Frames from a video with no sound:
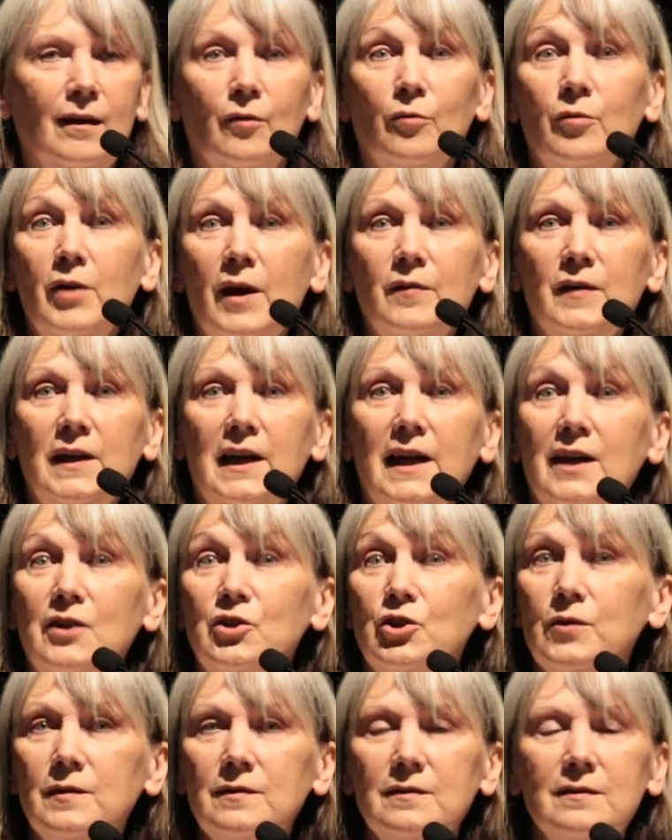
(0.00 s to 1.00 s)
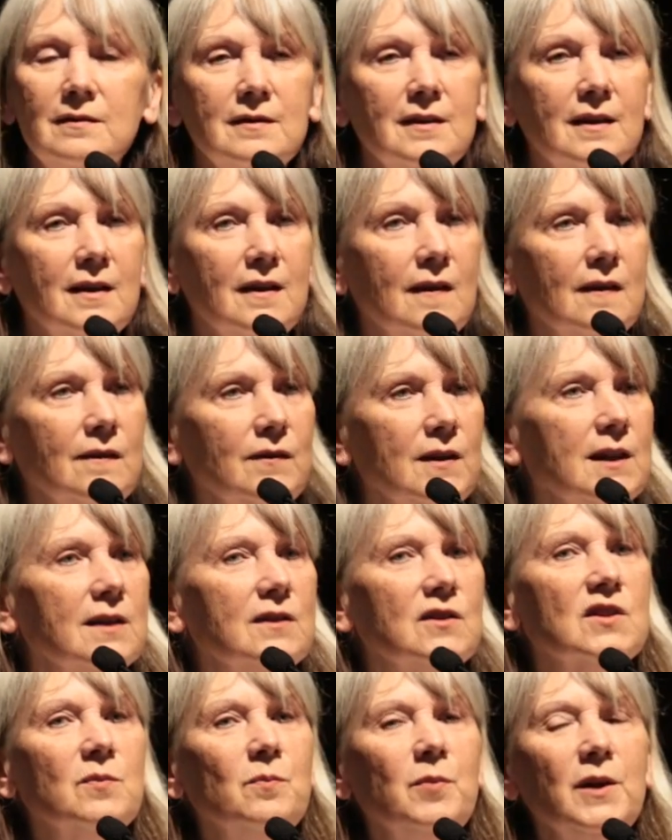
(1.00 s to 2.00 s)
revelation, the
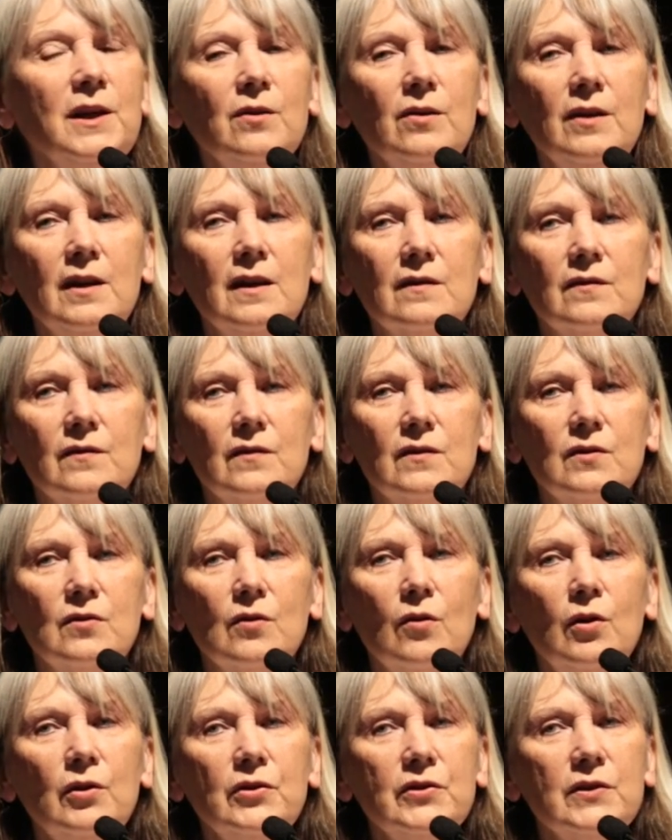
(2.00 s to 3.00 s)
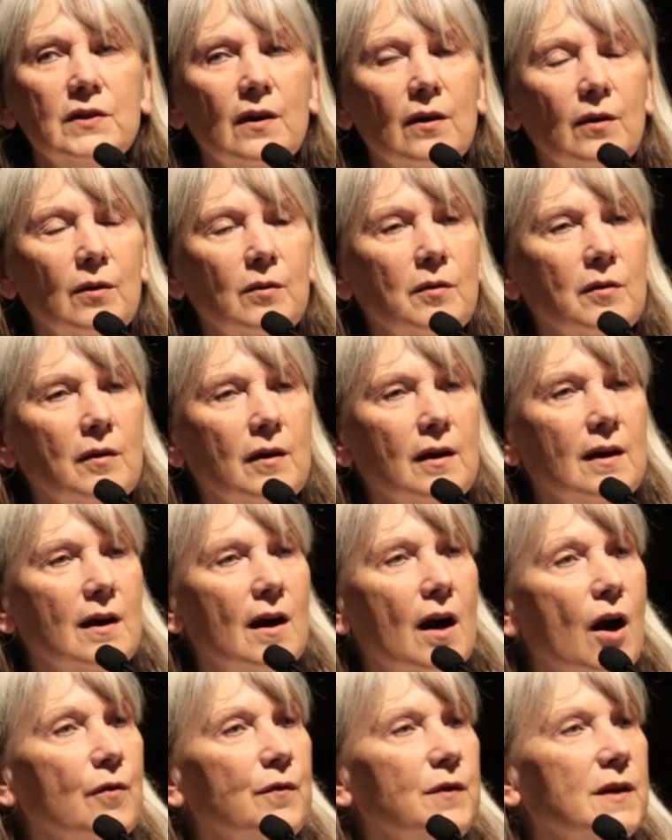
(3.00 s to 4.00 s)
experience also
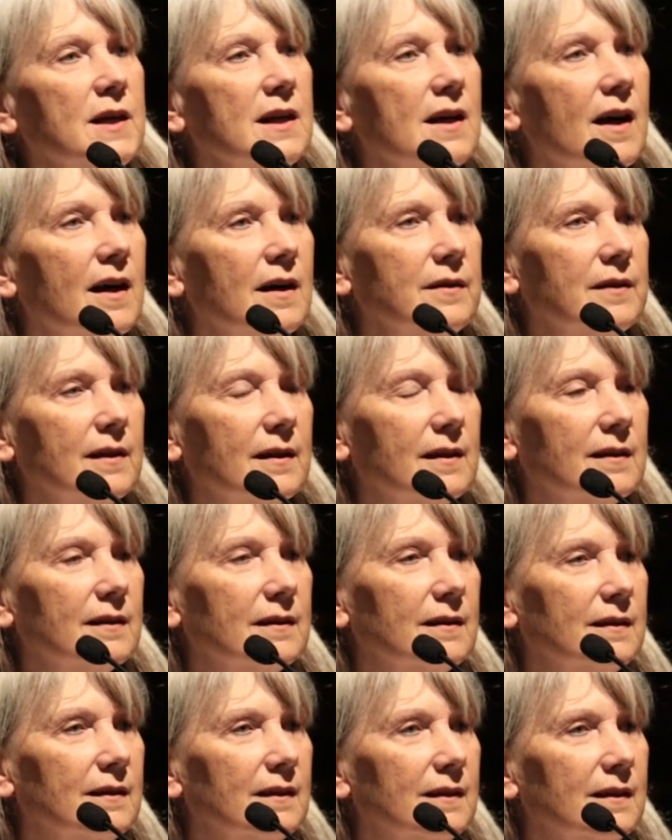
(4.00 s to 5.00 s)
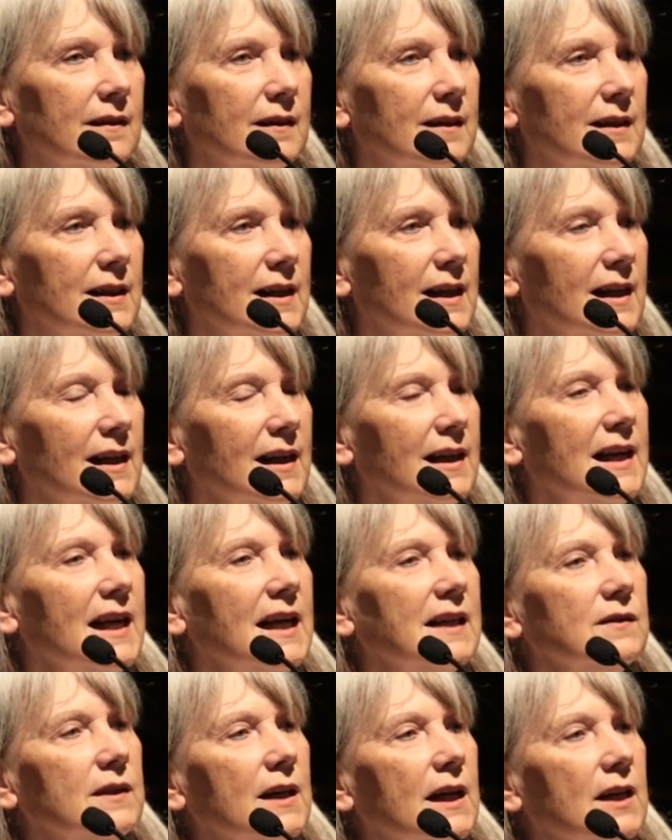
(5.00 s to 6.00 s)
of the other.
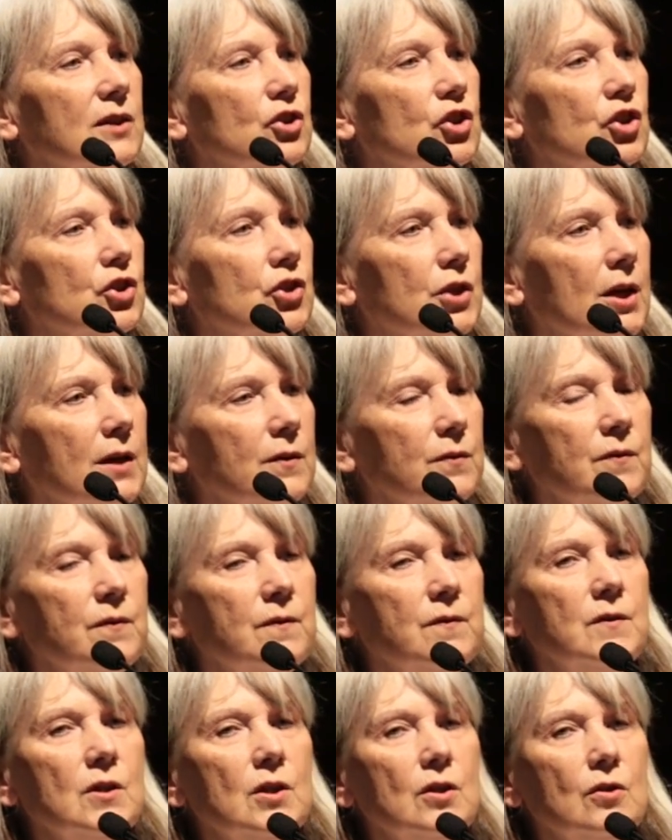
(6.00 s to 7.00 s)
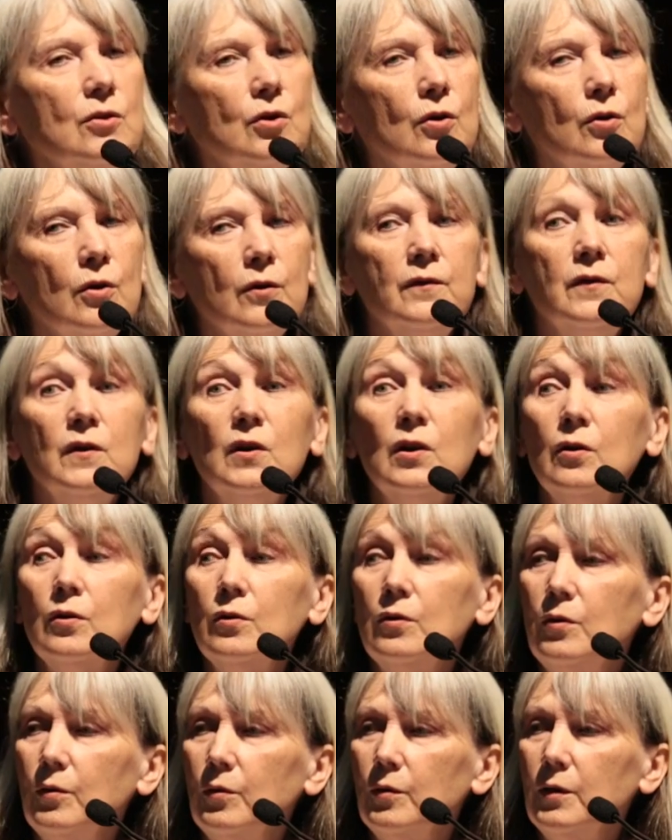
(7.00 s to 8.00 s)
Let that shift your
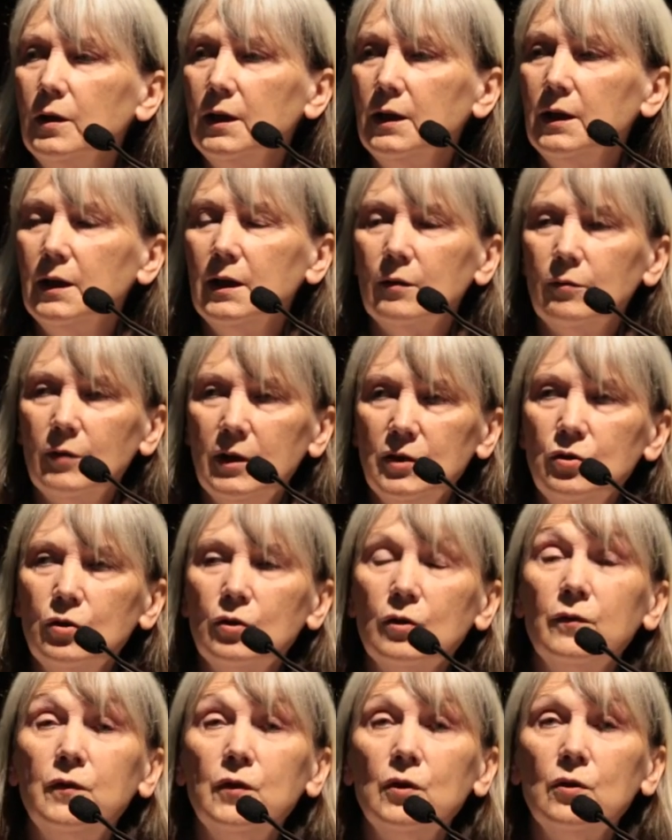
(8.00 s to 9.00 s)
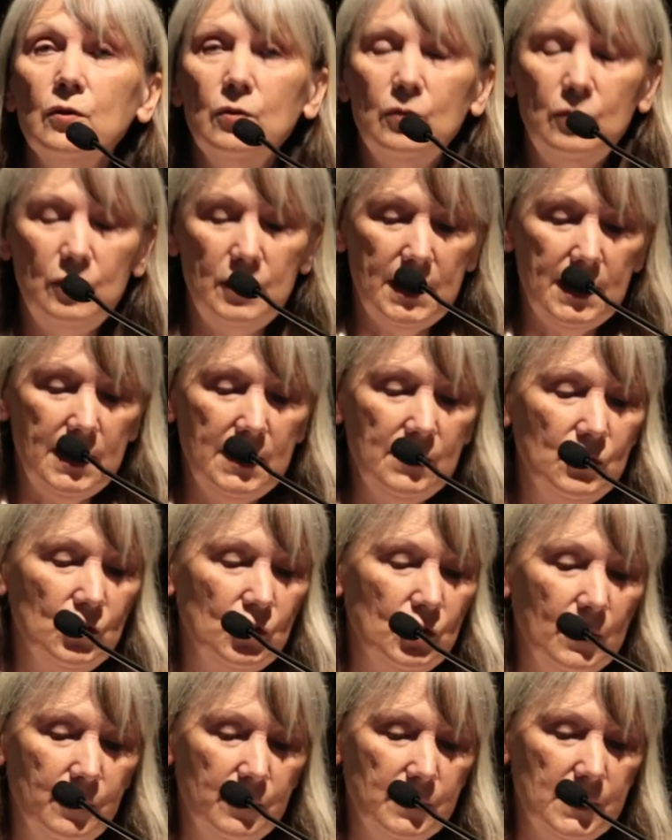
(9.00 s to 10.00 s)
view when your view needs
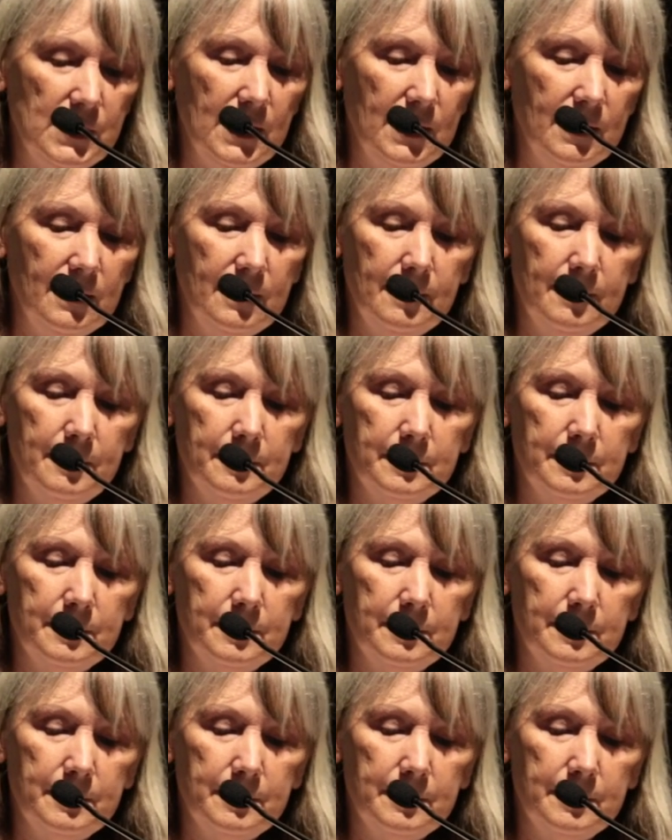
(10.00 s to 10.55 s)
shifting.